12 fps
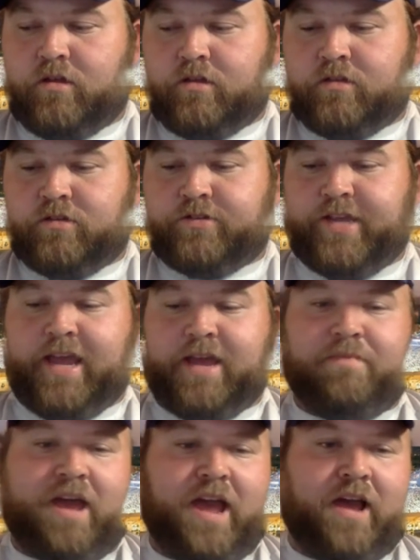
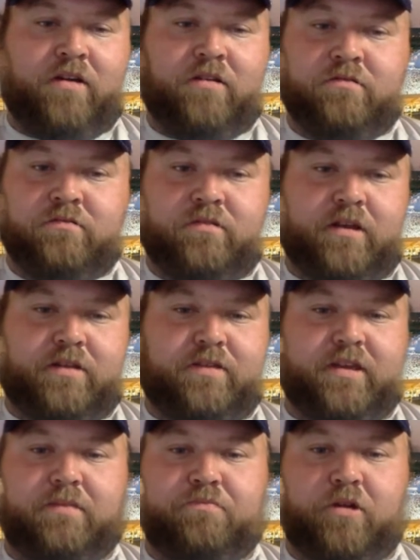Sam Howell, I
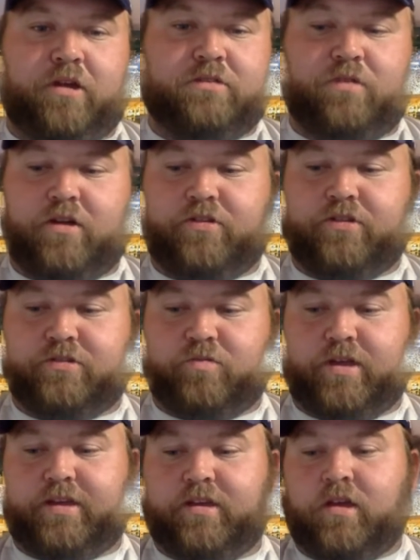think he plays well this
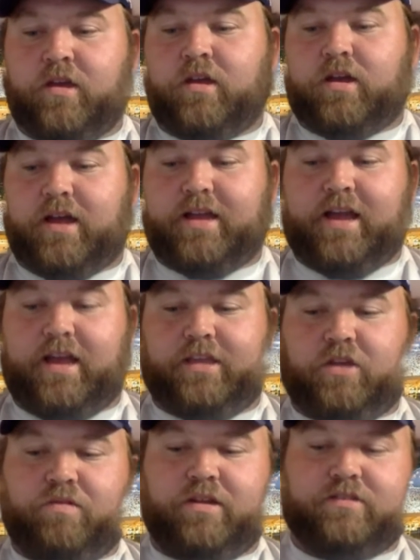week. I got
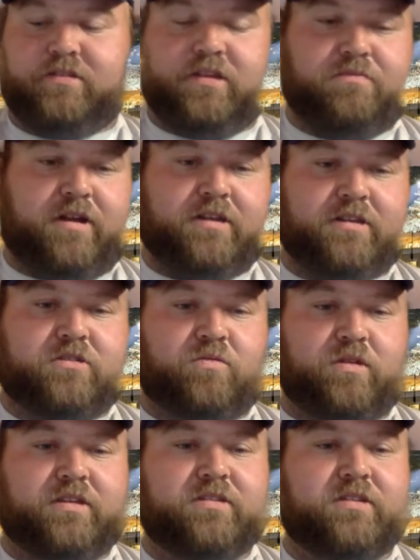UNC minus
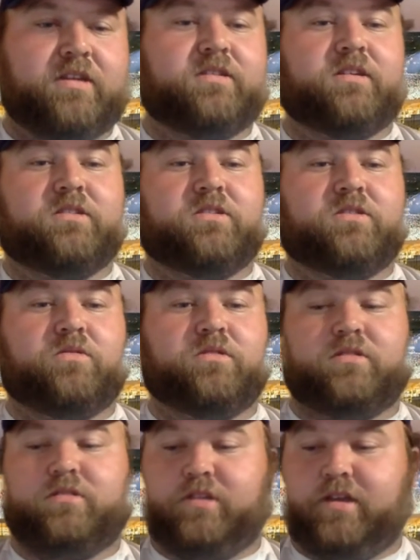26 against
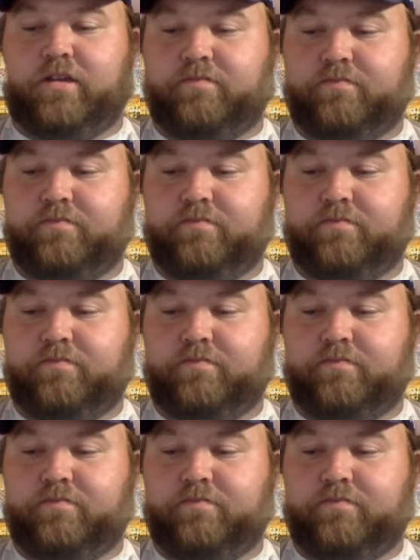Georgia State.